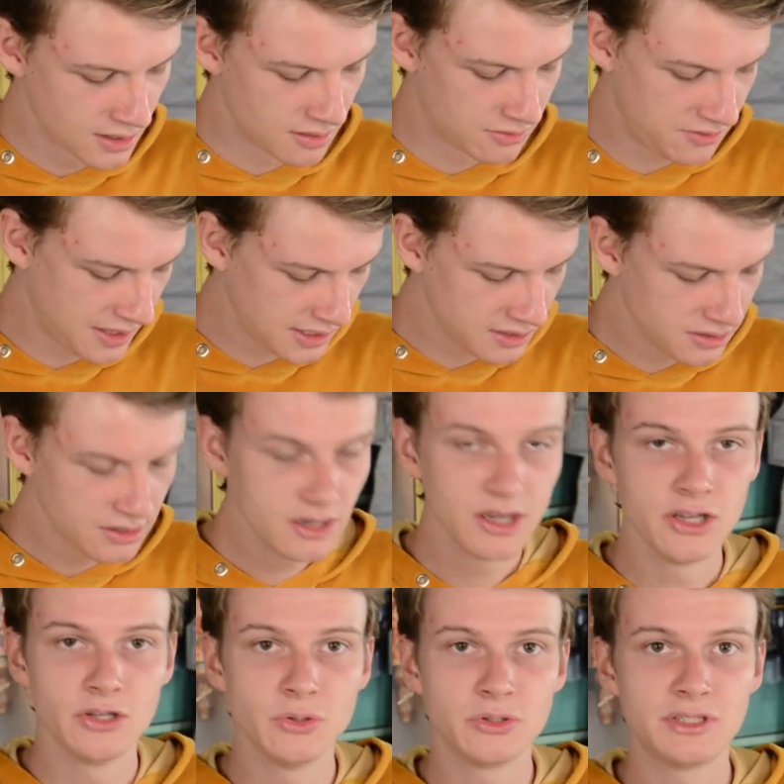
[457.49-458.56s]
Then
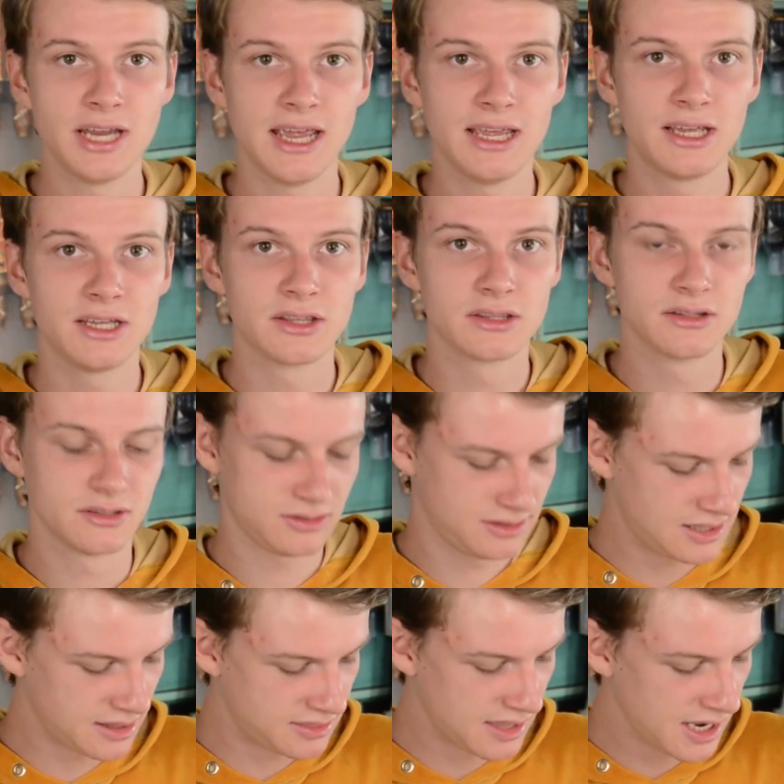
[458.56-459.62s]
you take
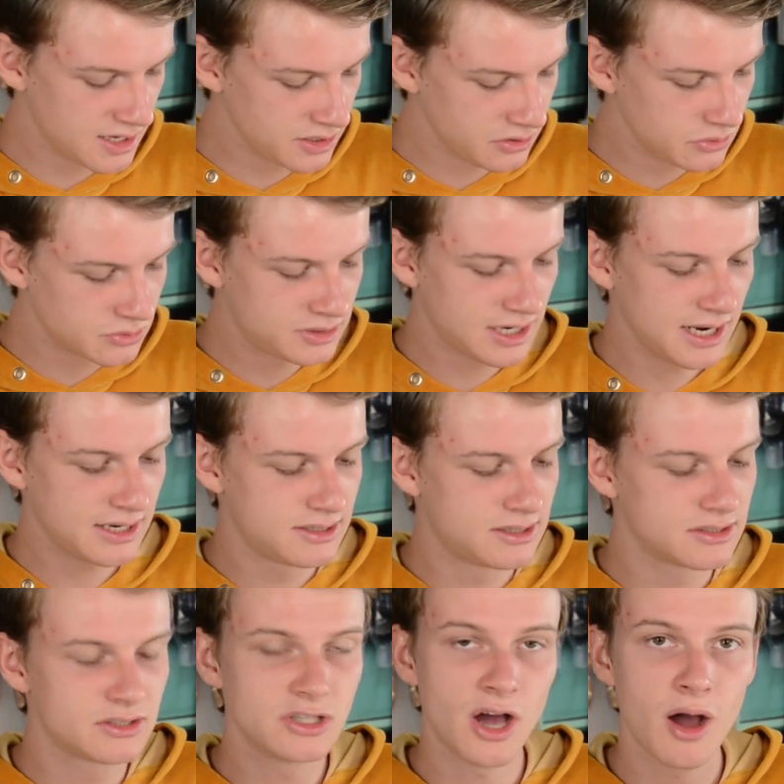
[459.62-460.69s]

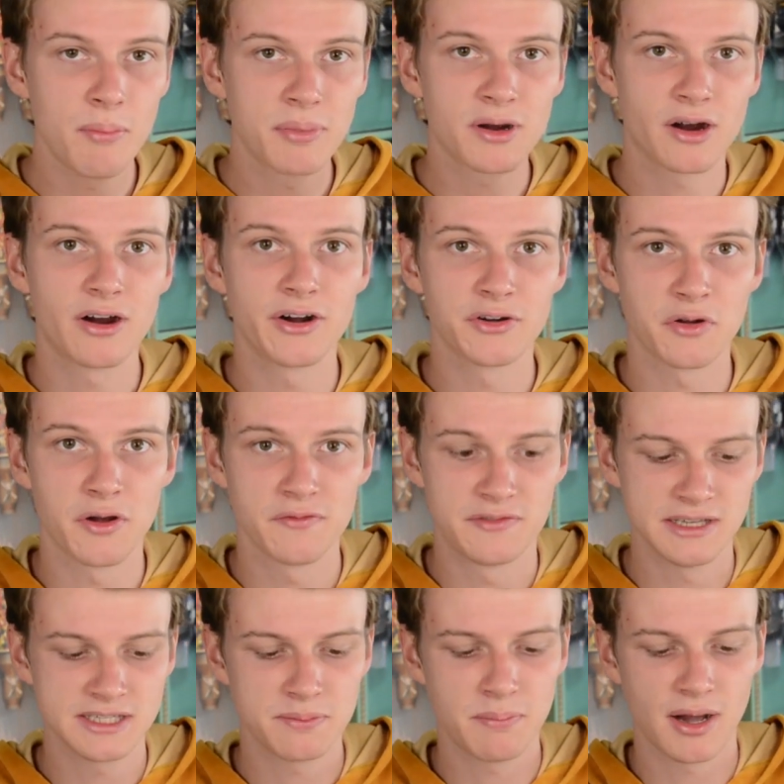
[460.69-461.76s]
the top card of
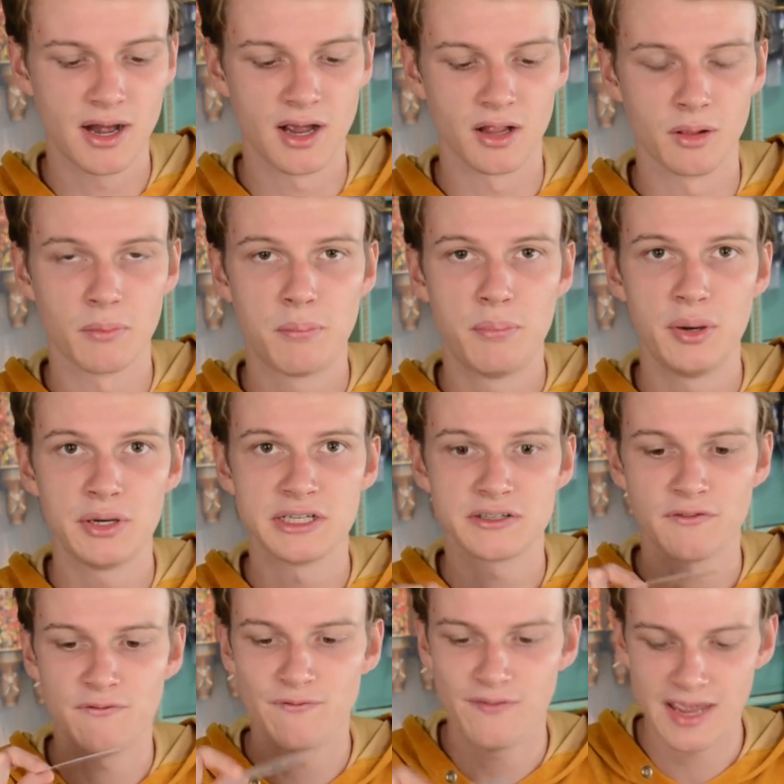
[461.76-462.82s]
this pile, put it
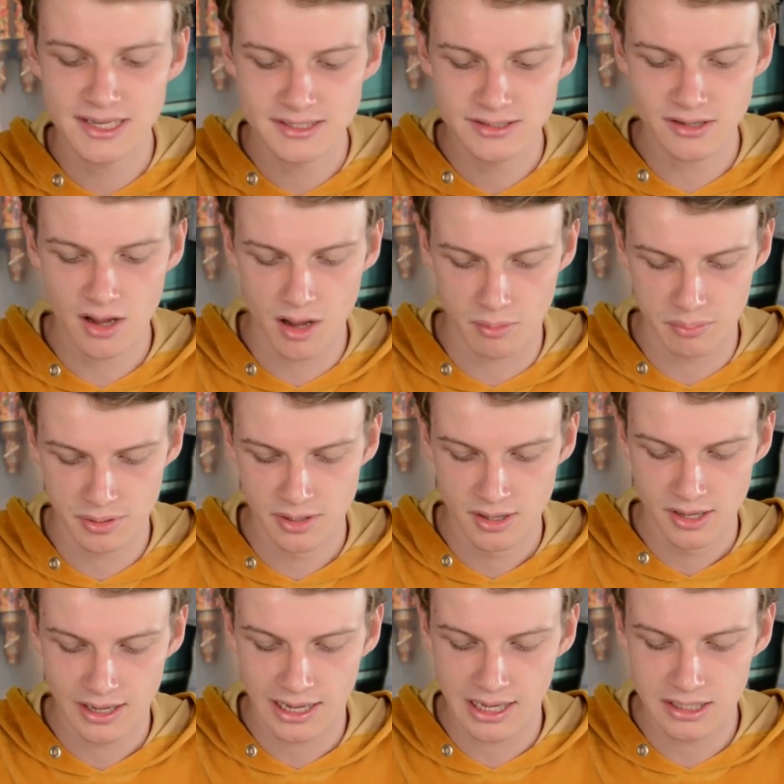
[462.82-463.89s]
face up
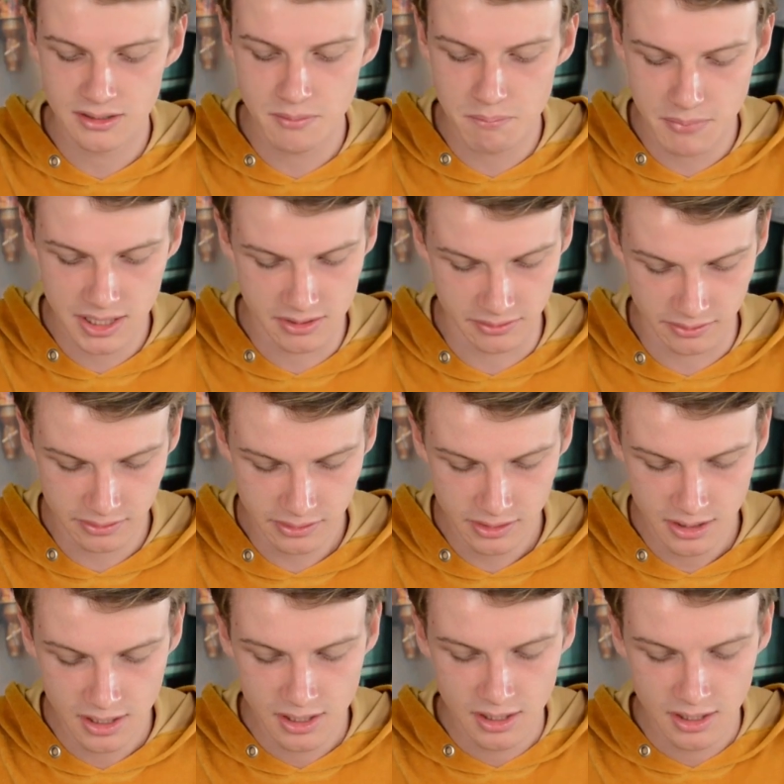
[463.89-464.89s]
in the middle,